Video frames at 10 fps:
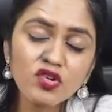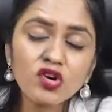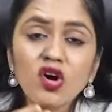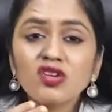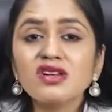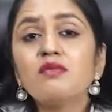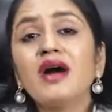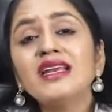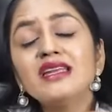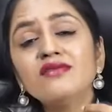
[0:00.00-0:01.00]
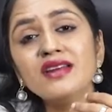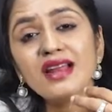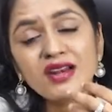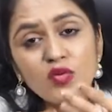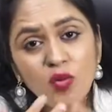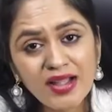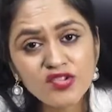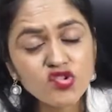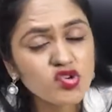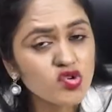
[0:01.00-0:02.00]
your doctor might even
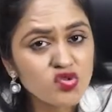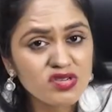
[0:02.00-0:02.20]
advise you to do